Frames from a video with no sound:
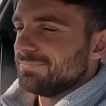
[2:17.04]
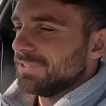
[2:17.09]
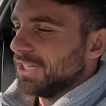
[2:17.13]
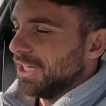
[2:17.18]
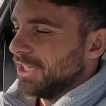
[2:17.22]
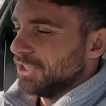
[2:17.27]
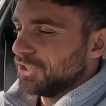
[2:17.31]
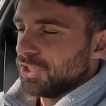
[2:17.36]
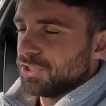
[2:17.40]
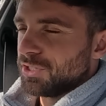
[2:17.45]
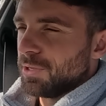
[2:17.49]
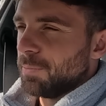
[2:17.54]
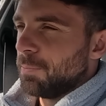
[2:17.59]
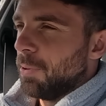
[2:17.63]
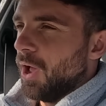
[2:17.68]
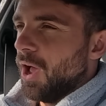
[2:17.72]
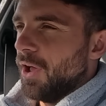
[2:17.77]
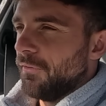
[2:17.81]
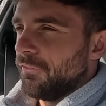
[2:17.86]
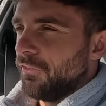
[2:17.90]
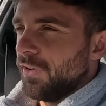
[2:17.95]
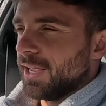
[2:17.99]
It's just a
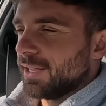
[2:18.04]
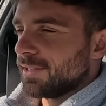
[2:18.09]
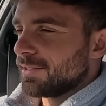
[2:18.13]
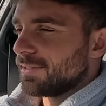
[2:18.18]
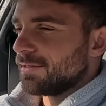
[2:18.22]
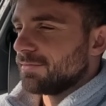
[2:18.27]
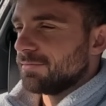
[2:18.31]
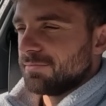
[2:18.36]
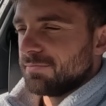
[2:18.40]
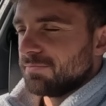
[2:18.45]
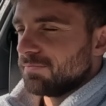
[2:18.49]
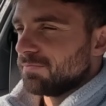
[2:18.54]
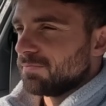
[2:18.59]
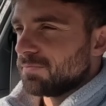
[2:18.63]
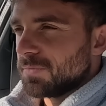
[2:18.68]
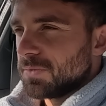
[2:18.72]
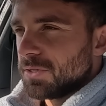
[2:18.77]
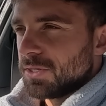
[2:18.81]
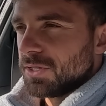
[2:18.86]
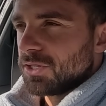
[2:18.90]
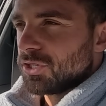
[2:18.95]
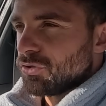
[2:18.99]
perfect
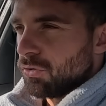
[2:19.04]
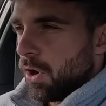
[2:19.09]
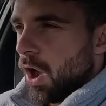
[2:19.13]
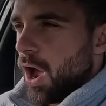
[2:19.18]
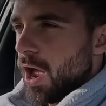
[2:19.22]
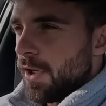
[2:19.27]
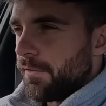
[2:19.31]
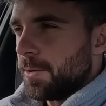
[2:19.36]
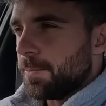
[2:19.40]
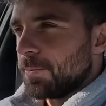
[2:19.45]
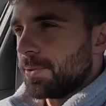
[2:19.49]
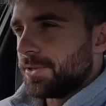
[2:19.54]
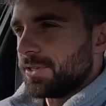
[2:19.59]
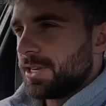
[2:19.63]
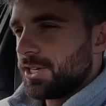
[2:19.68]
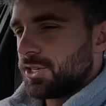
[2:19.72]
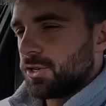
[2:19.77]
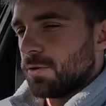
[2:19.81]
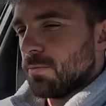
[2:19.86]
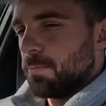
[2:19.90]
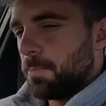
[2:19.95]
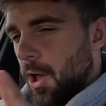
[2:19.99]
driving
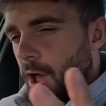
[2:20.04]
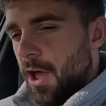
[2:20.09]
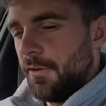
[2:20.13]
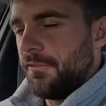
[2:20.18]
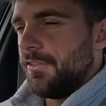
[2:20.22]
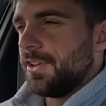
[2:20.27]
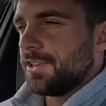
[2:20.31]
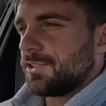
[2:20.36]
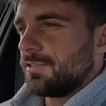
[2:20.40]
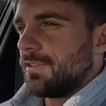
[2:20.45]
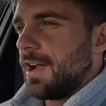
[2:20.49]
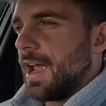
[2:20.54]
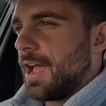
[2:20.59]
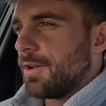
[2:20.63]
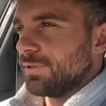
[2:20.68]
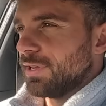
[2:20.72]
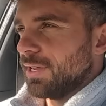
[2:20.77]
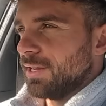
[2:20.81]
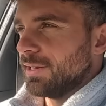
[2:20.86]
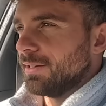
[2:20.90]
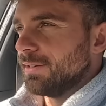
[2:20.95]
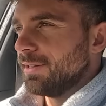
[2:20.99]
position, perfect
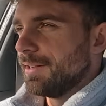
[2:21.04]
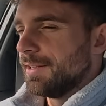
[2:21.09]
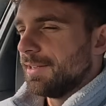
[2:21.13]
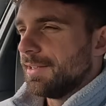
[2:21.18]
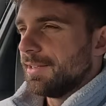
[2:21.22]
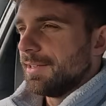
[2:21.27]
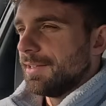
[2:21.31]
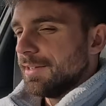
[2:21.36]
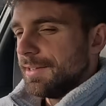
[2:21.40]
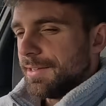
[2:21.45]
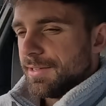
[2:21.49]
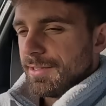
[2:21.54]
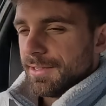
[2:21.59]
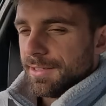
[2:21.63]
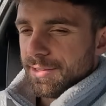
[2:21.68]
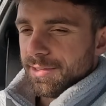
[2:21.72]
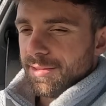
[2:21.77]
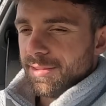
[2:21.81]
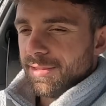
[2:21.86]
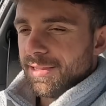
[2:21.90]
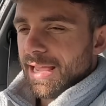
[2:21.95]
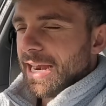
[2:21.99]
surrounding.
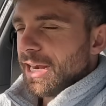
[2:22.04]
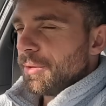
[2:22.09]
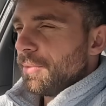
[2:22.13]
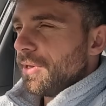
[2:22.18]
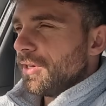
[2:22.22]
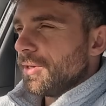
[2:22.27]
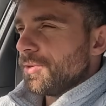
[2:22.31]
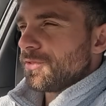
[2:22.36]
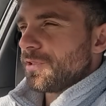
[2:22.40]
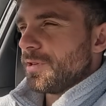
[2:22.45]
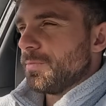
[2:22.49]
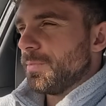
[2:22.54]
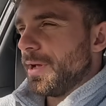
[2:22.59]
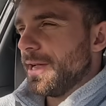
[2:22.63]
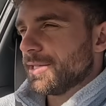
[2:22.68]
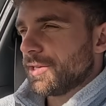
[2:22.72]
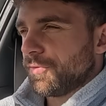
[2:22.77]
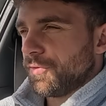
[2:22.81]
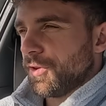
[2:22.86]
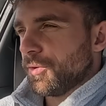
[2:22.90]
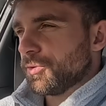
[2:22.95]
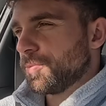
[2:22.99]
The aluminium trim
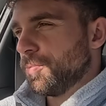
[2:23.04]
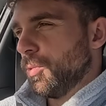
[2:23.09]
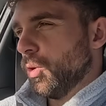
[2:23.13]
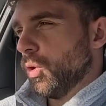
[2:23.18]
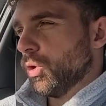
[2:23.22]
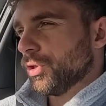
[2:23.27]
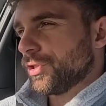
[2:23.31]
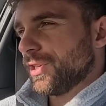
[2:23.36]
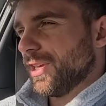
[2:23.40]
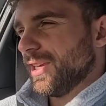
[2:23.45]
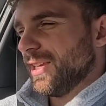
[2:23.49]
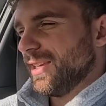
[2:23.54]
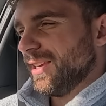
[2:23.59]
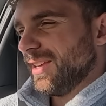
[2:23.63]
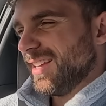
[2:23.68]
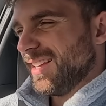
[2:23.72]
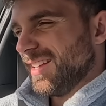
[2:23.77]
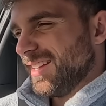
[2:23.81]
makes it feel sporty.